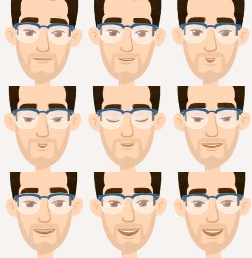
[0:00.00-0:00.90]
flow
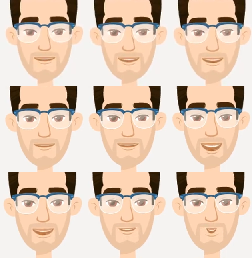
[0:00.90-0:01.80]
is calculated
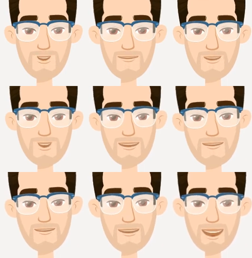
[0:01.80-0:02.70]
via
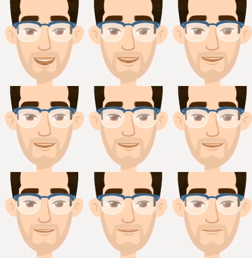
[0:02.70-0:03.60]
paraminohippuric acid
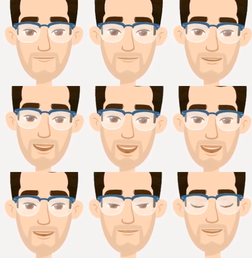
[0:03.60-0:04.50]
clearance, a
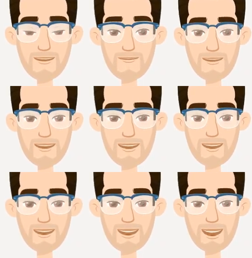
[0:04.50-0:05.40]
key renal function
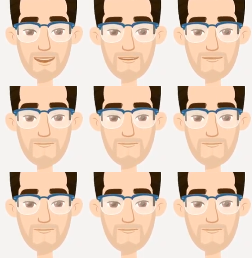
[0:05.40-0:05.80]
indicator.